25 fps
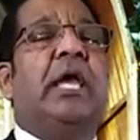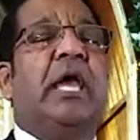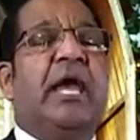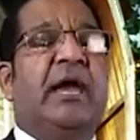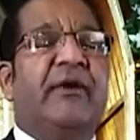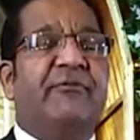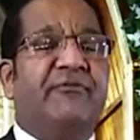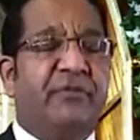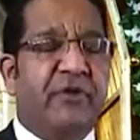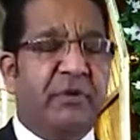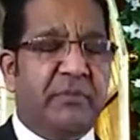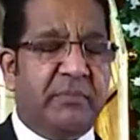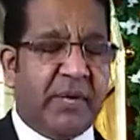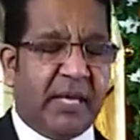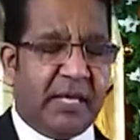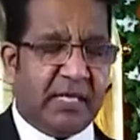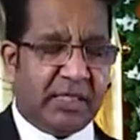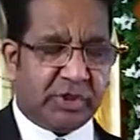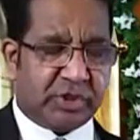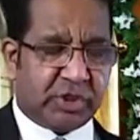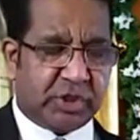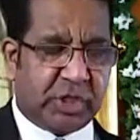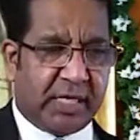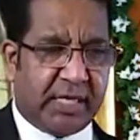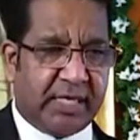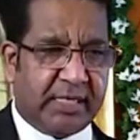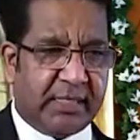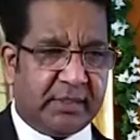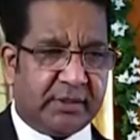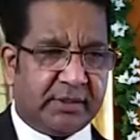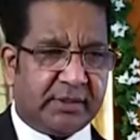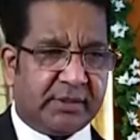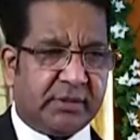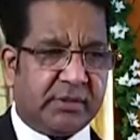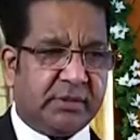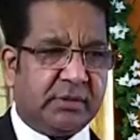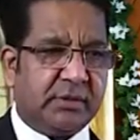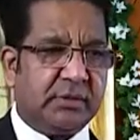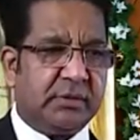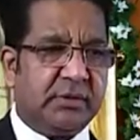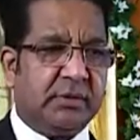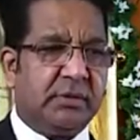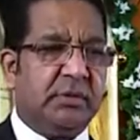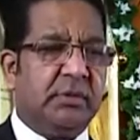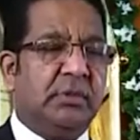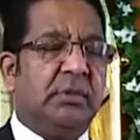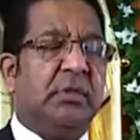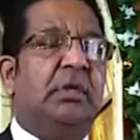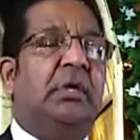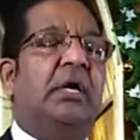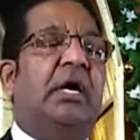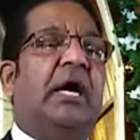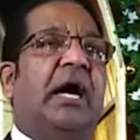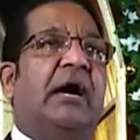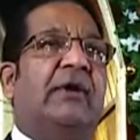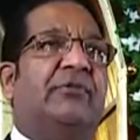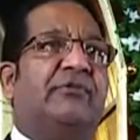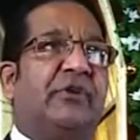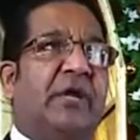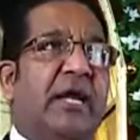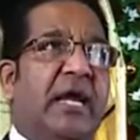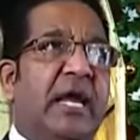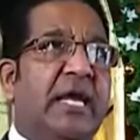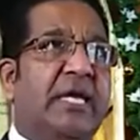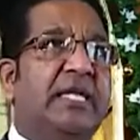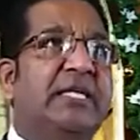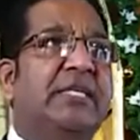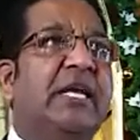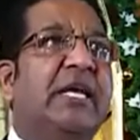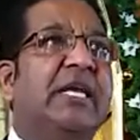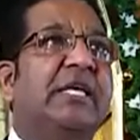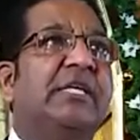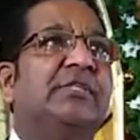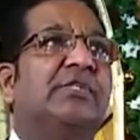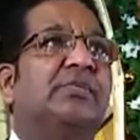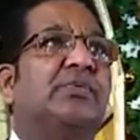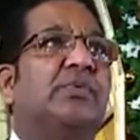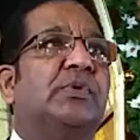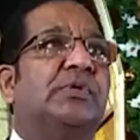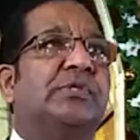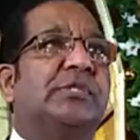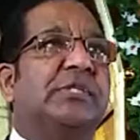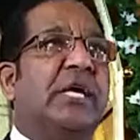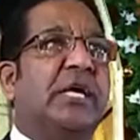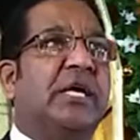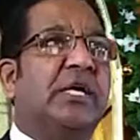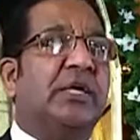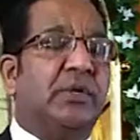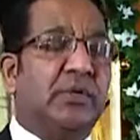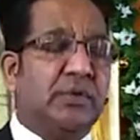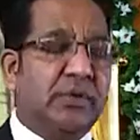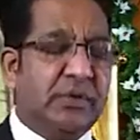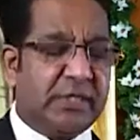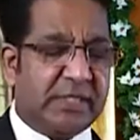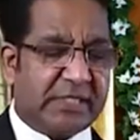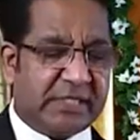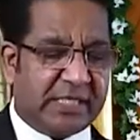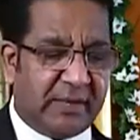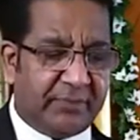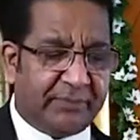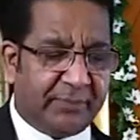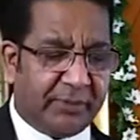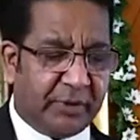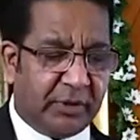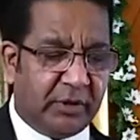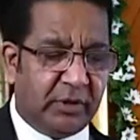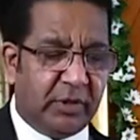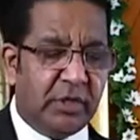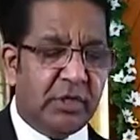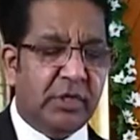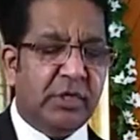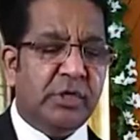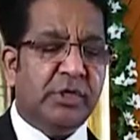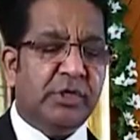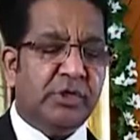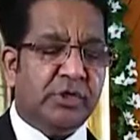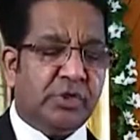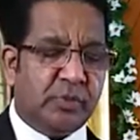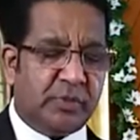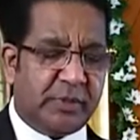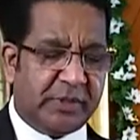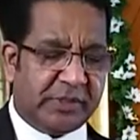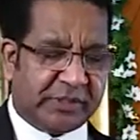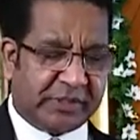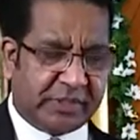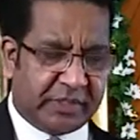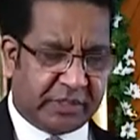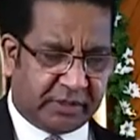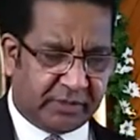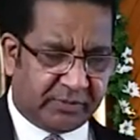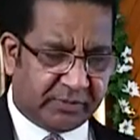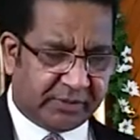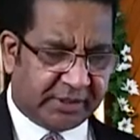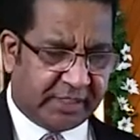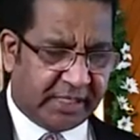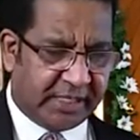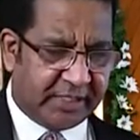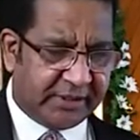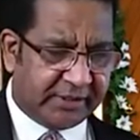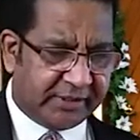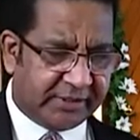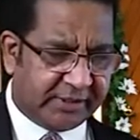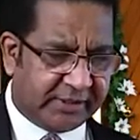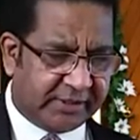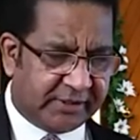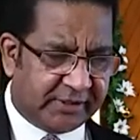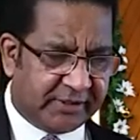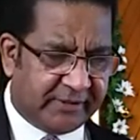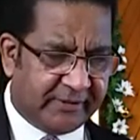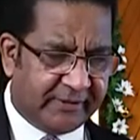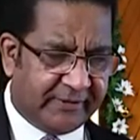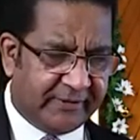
every male child after 8 days was taken to the temple to be circumcised.